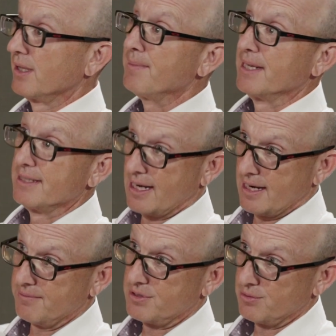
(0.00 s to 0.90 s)
or there's limited
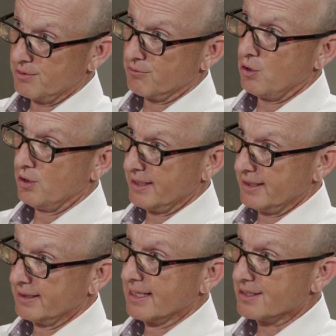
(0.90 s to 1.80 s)
time to
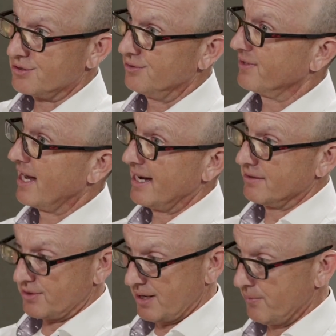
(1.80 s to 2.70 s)
enroll and enlist. You've
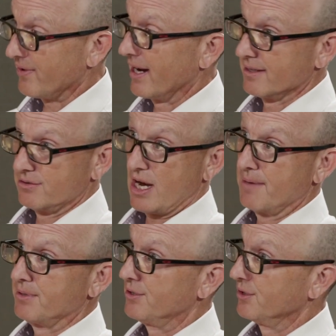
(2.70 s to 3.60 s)
got, okay, we've got a
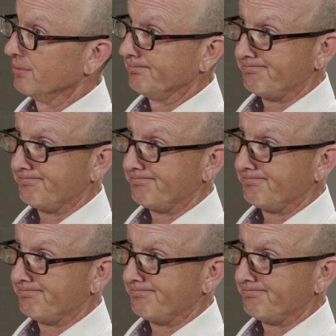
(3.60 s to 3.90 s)
job to do.